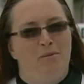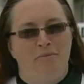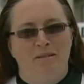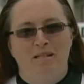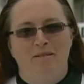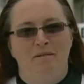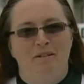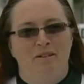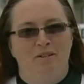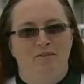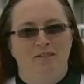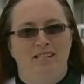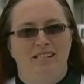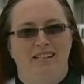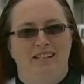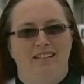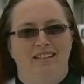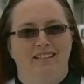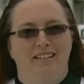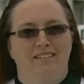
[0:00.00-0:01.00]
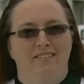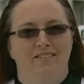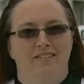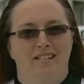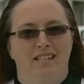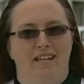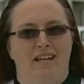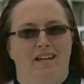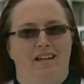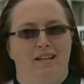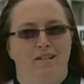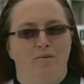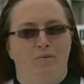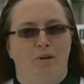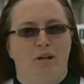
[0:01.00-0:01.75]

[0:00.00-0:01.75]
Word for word: Ombudsman oversight of the CAS.